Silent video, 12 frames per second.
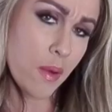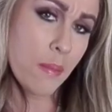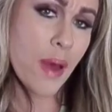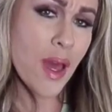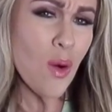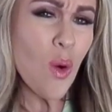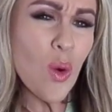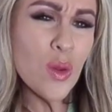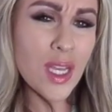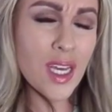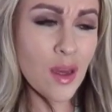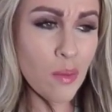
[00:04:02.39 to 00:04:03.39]
my
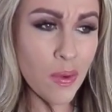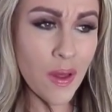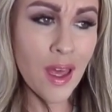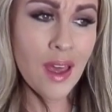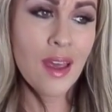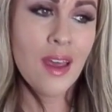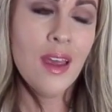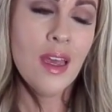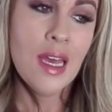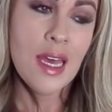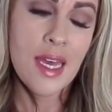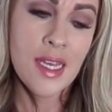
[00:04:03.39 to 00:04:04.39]
only complaint
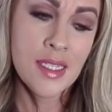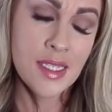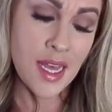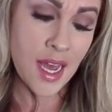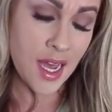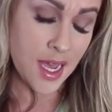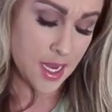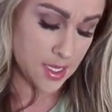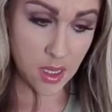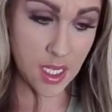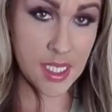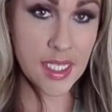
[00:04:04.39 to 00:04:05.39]
is that
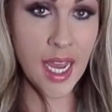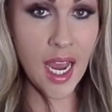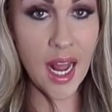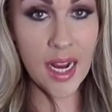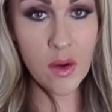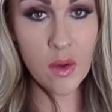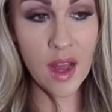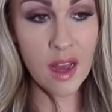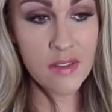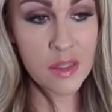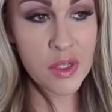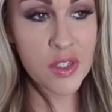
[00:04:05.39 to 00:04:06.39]
this side I don't have
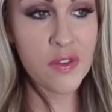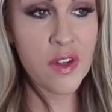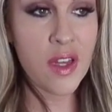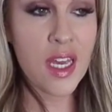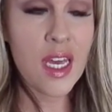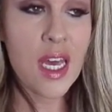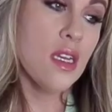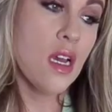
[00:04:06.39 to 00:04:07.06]
as much feeling.